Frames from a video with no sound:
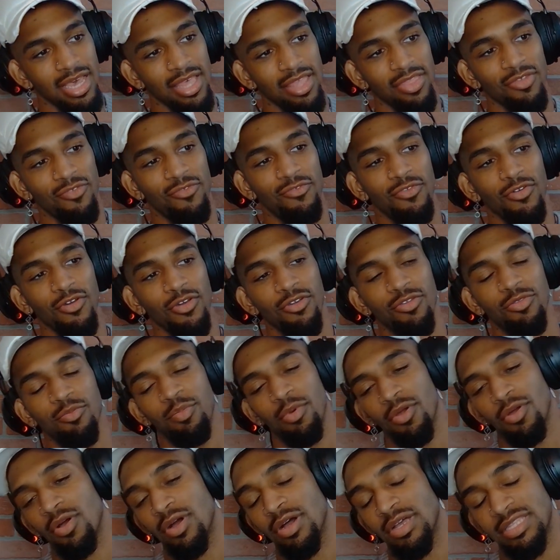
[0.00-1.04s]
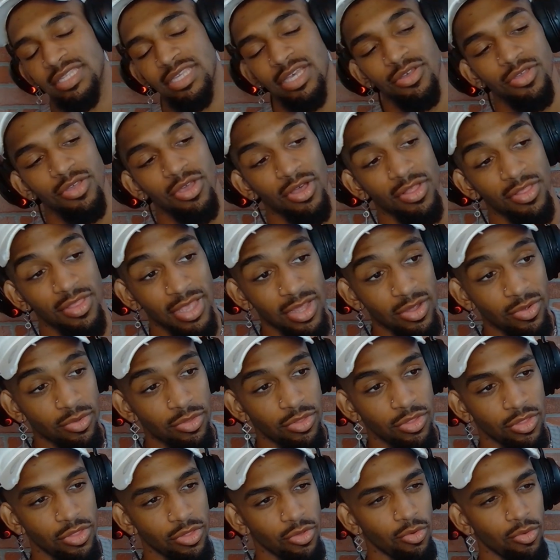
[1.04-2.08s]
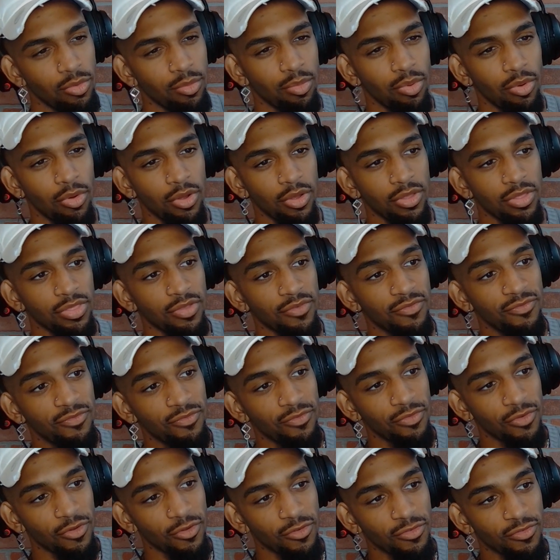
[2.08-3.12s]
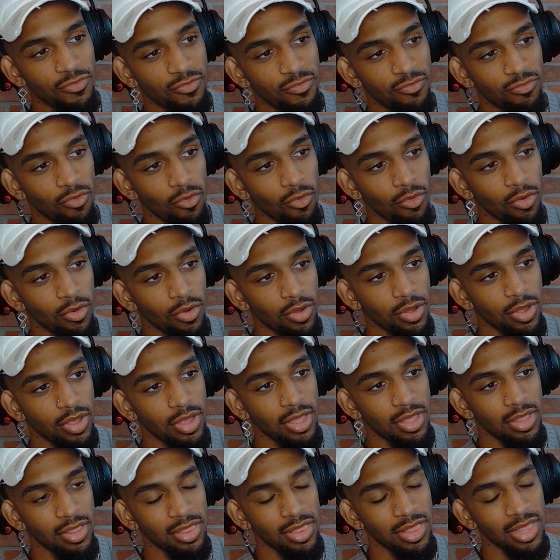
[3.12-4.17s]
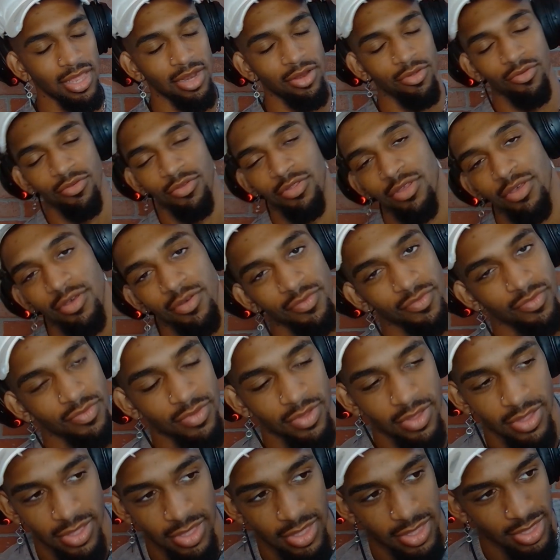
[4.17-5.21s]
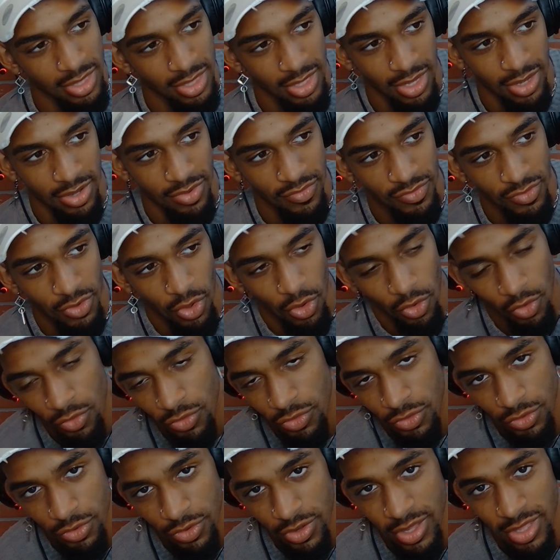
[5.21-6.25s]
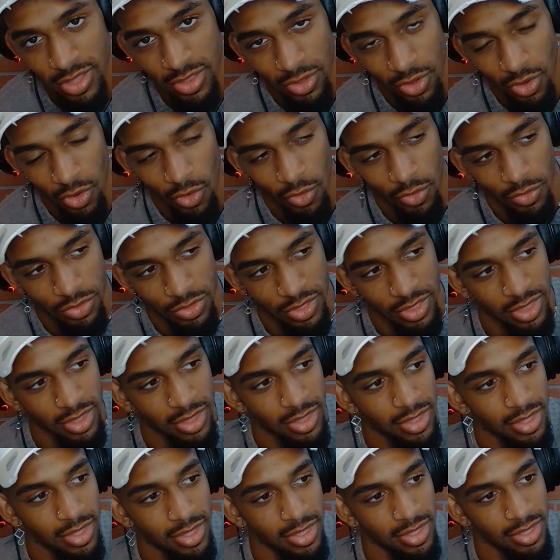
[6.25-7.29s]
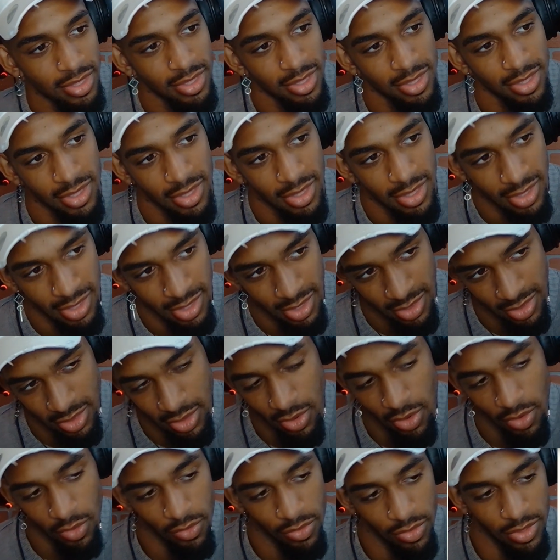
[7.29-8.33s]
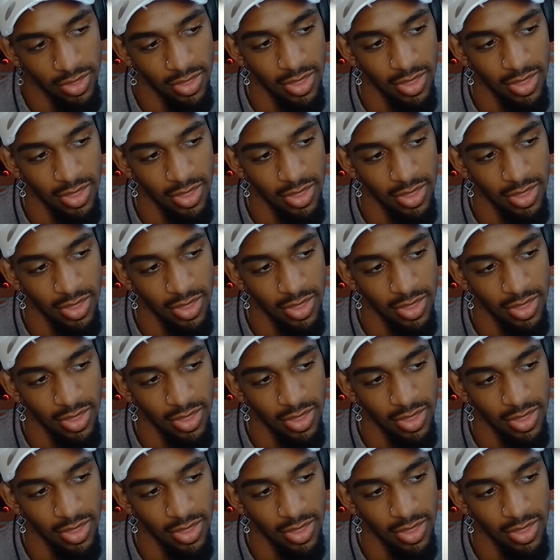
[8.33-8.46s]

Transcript: In the first, bro, I tell y'all, language is so important. The first four letters of culture is cult. It's cult.